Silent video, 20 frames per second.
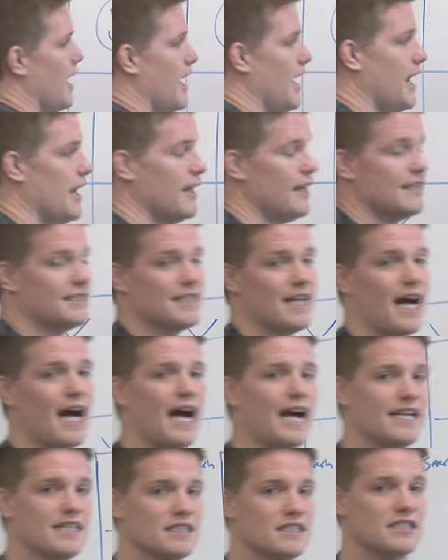and it's the
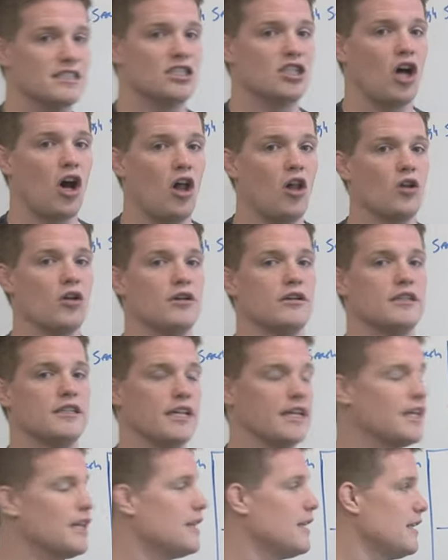highest dollar
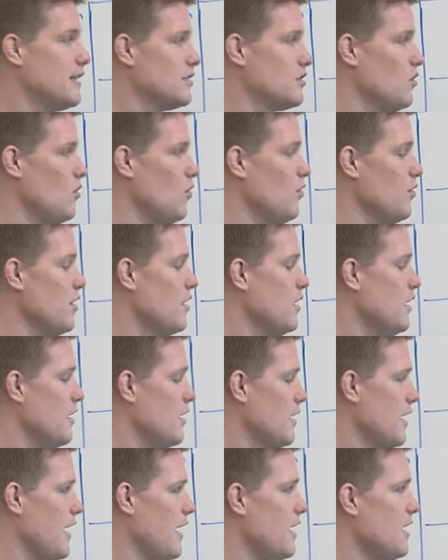ticket being sold.
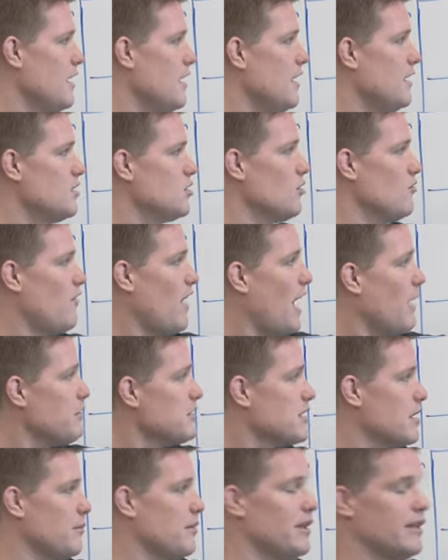Okay, so if I
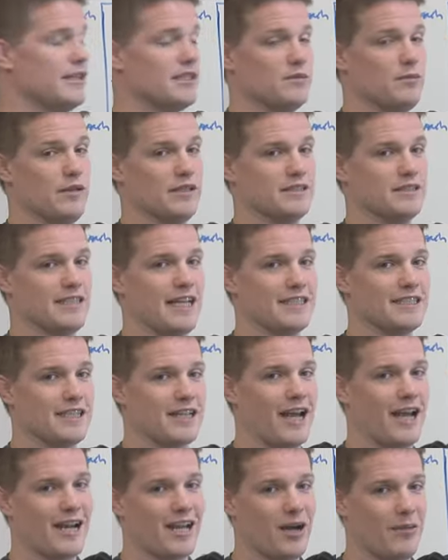was going to be in this business, that's the
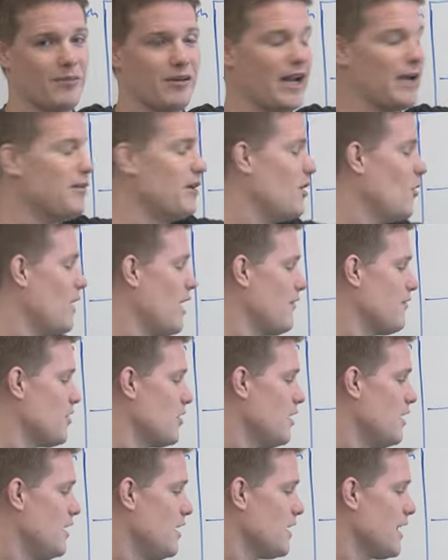kind of company I'd be going
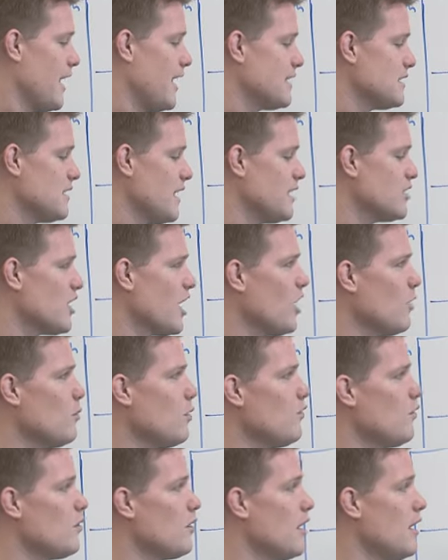after. Okay, because laser hair
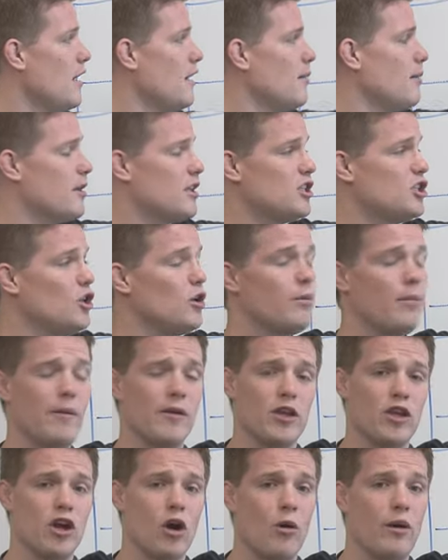removal, you
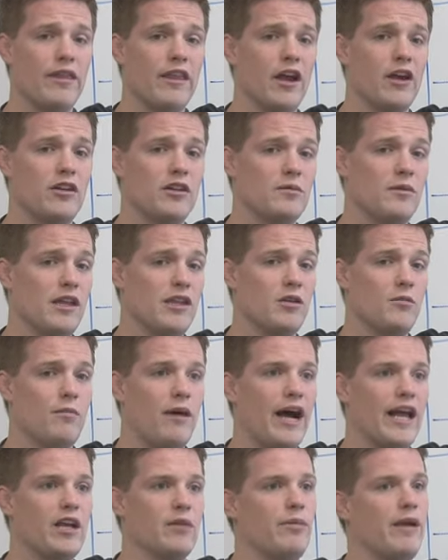go in there and you
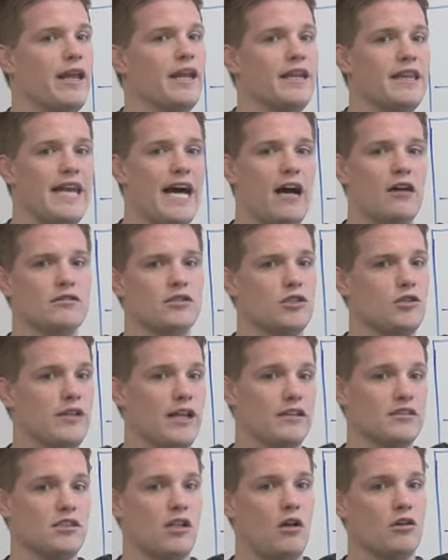buy, you're paying $1,000,
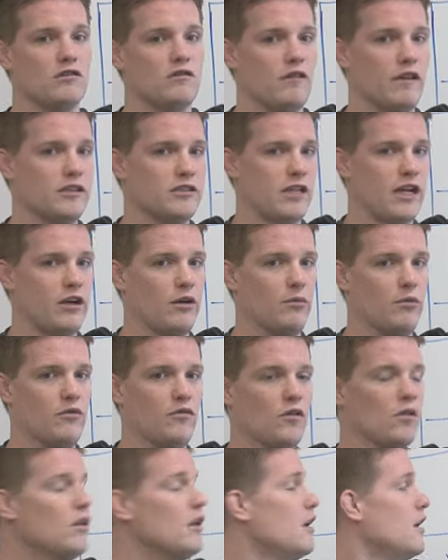$2,000 for laser hair
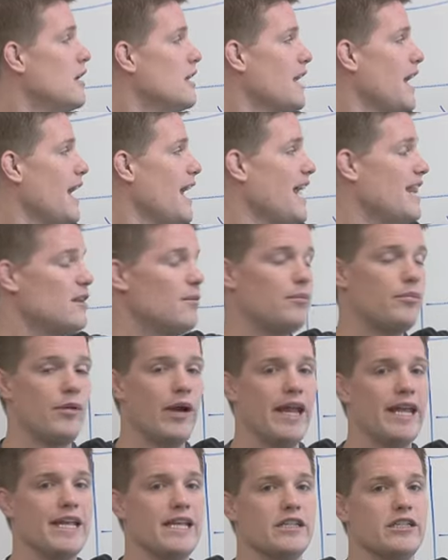removal. Okay, and the
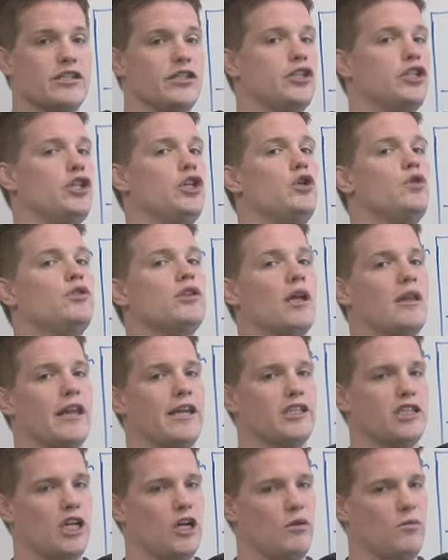breakage is huge on
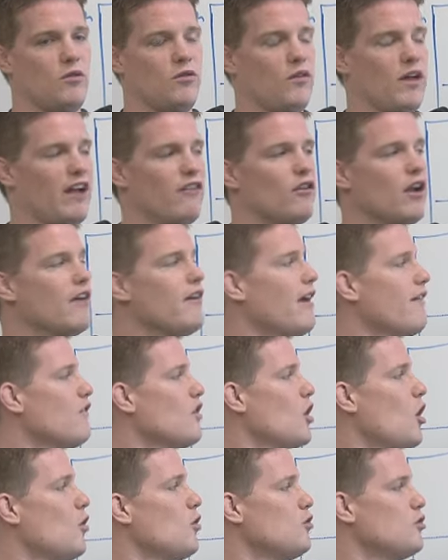laser hair removal. Everyone I've
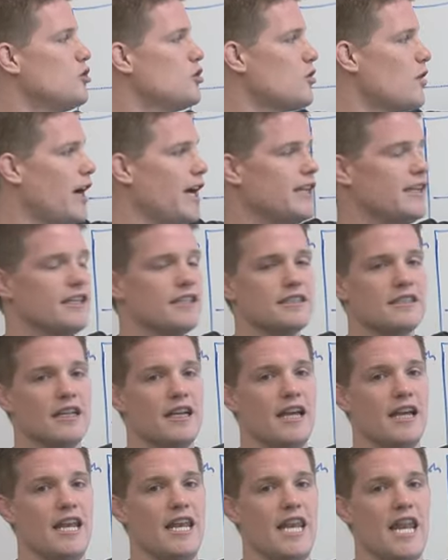ever known who's tried this
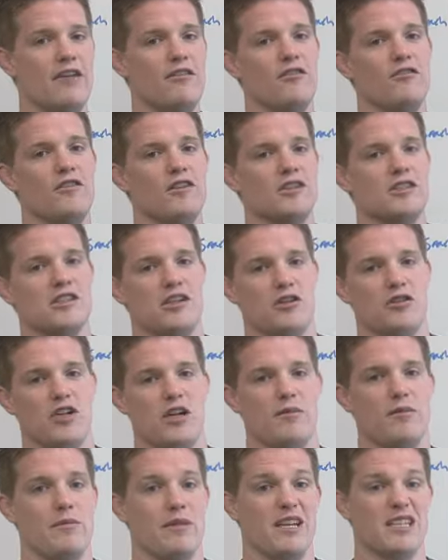never finishes their
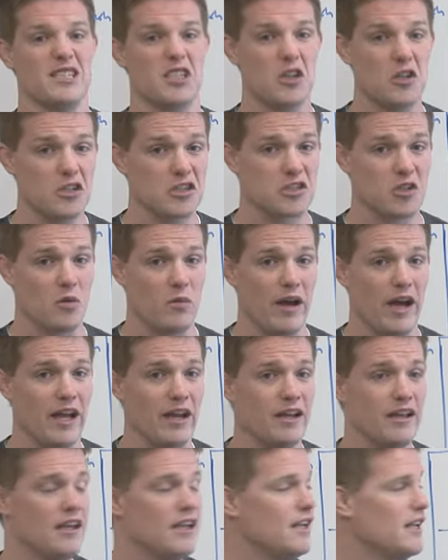treatment because it hurts so
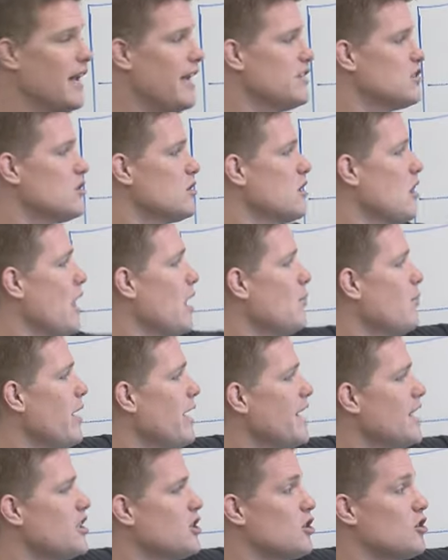bad. Okay, so there's a lot of
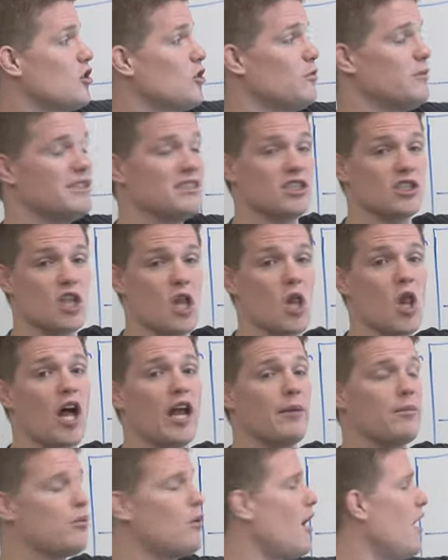breakage here, so that means there's a
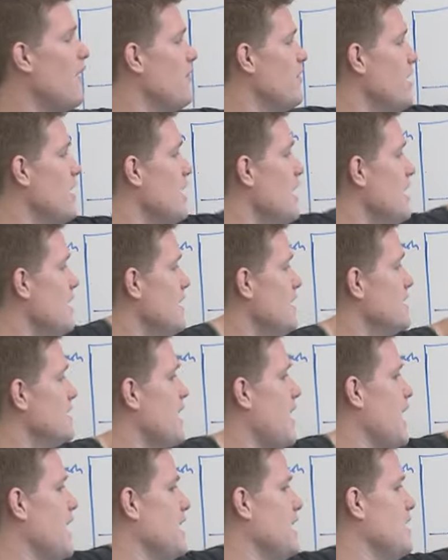lot of profit that's
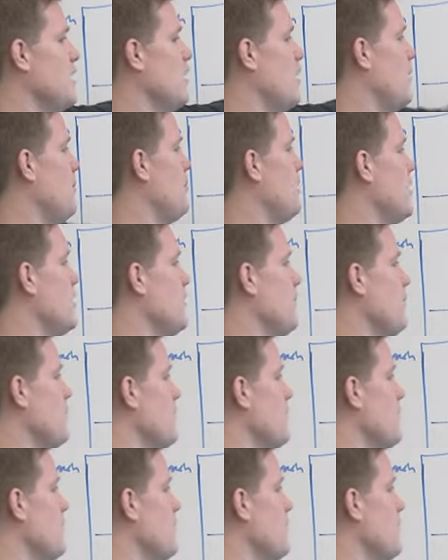tied in here up here.